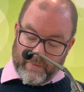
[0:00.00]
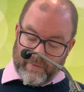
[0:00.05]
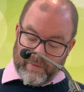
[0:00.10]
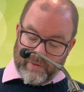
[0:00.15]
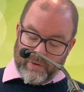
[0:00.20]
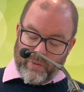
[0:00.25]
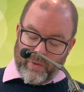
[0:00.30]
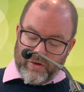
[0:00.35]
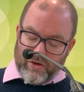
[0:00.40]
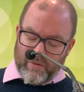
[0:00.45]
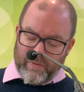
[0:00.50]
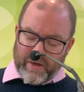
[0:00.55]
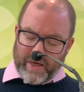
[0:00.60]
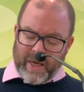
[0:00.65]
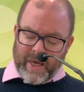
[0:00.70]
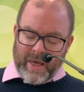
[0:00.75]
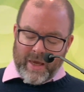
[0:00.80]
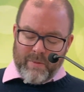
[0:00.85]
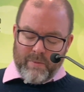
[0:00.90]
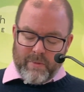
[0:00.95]
Now, when you
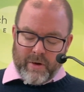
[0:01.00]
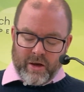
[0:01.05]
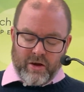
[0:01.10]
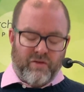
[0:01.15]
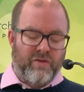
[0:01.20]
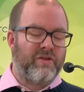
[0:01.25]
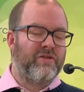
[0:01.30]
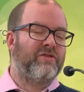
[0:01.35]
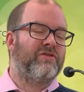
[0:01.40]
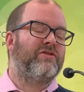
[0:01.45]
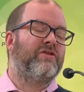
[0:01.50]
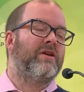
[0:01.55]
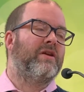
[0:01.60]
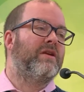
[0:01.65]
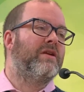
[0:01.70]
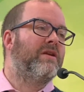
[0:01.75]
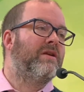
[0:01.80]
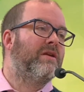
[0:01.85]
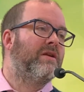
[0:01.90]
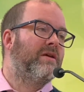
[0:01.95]
became a Christian,
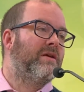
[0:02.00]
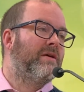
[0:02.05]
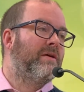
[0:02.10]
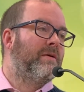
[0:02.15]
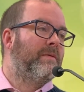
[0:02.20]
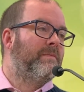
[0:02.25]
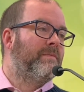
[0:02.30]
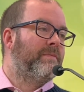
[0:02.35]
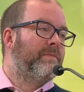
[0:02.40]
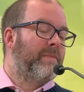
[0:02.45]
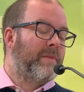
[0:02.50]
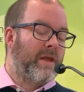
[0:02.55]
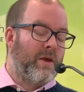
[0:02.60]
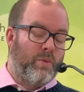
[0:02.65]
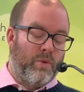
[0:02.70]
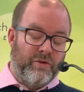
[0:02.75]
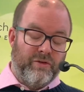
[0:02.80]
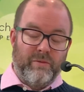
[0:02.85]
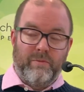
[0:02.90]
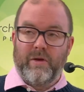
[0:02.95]
it
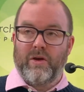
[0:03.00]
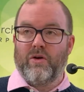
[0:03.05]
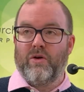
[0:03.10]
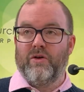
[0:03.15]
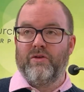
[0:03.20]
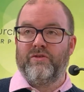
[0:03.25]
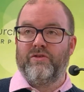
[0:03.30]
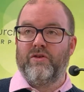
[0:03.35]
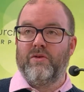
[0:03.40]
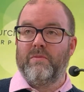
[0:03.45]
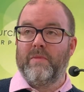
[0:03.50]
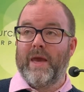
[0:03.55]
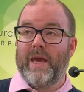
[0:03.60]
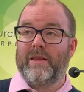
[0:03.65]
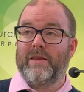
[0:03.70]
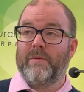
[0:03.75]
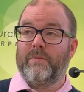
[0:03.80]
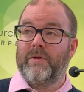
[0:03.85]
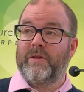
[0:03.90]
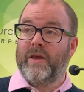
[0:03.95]
wasn't because you
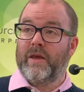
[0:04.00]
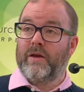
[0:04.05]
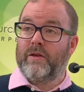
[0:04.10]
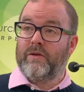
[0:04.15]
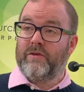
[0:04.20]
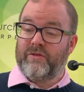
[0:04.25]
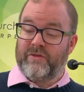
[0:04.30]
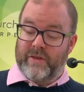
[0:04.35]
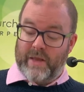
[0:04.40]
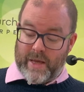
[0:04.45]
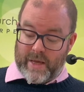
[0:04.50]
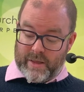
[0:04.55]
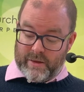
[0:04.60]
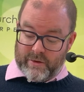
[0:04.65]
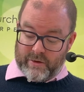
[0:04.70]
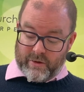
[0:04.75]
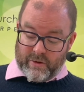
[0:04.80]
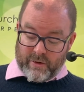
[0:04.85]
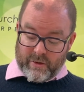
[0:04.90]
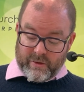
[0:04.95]
met a particular
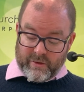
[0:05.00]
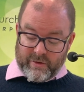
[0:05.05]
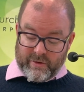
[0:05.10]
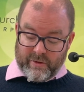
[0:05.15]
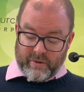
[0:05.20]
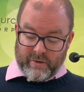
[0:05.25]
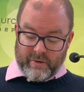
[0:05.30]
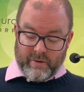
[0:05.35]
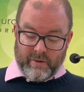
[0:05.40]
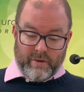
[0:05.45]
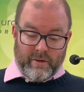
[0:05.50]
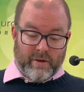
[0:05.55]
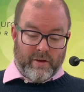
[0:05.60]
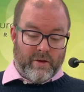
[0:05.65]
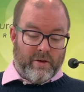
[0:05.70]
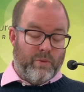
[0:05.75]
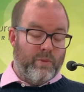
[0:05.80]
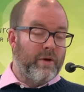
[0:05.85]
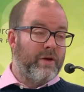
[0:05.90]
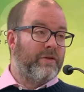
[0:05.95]
standard,
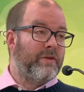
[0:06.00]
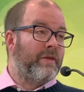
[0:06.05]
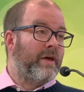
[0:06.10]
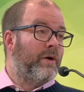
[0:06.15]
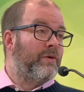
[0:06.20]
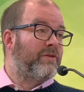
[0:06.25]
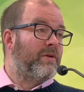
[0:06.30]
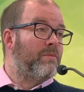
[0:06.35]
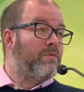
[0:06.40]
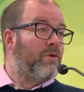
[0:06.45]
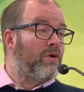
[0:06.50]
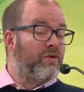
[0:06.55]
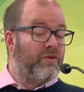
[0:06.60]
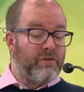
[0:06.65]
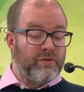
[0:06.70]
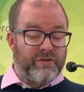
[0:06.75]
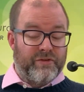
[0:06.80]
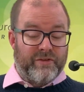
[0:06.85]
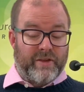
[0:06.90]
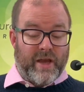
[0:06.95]
whether that was a
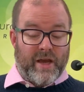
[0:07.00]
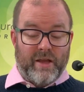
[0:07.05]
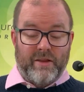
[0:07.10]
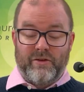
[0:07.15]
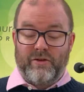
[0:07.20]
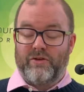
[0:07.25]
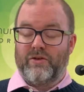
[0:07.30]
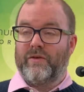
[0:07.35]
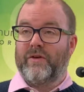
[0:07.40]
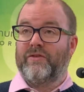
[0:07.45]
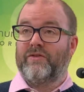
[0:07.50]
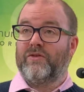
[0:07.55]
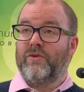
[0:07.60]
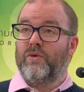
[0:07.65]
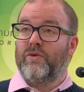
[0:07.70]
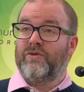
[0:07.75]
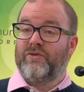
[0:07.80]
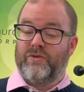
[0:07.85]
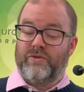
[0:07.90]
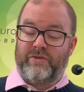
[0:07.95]
moral standard or a
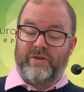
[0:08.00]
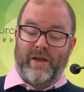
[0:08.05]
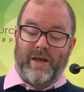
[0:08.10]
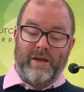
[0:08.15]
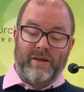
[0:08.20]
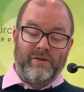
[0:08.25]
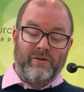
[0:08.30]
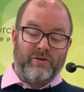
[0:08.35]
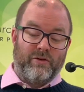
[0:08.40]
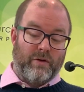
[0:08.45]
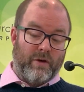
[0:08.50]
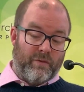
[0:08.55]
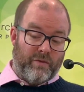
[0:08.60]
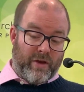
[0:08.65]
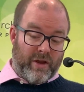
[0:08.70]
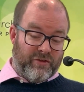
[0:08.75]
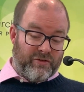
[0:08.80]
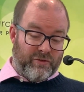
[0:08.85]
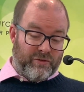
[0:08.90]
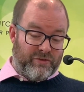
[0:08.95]
social standard or a
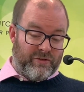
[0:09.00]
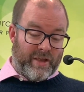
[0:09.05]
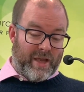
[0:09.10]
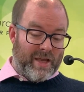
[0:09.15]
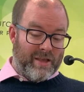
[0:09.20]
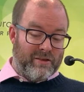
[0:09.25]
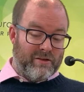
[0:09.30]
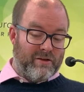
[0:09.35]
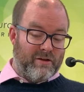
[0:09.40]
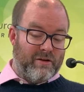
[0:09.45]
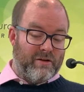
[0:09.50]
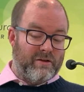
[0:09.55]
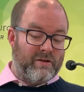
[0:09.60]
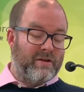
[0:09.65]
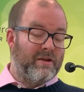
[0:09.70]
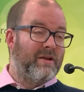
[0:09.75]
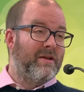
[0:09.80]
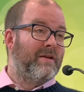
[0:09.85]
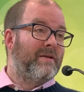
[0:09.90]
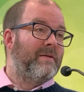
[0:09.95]
racial standard.
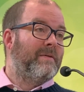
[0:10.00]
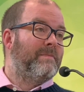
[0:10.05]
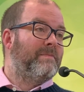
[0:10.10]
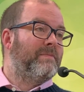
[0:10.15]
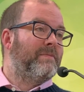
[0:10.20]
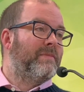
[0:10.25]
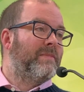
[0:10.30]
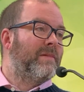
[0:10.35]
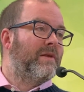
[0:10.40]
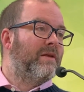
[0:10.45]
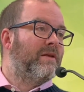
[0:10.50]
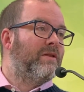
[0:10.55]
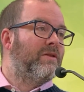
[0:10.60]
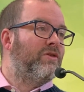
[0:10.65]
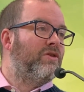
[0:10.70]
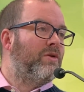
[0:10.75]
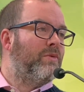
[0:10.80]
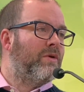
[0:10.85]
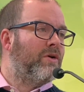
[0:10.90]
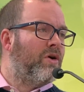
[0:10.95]

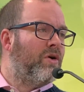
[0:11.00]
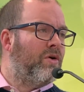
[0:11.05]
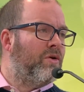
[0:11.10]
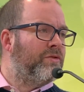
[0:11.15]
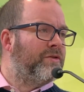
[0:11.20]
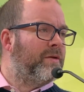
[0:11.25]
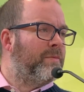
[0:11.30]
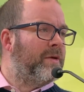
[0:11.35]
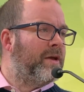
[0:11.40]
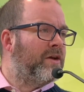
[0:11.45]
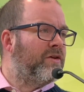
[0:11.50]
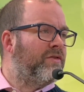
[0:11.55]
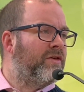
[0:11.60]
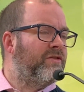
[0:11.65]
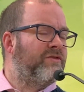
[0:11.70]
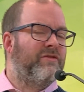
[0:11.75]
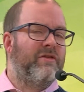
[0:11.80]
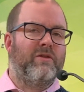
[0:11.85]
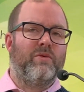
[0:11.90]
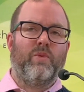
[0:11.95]
But you were called to be a
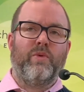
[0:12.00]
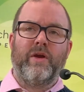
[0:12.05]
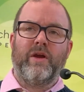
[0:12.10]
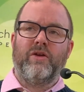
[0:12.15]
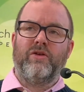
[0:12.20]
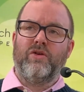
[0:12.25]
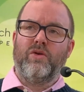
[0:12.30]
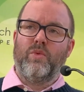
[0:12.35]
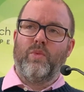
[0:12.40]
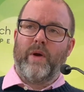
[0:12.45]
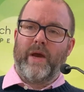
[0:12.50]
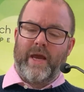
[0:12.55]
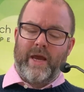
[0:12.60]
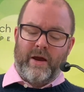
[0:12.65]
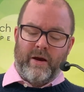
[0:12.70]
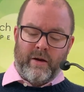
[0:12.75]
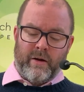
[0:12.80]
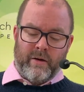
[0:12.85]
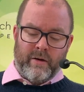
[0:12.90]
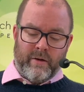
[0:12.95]
Christian where you
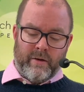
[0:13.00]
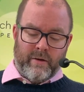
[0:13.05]
were.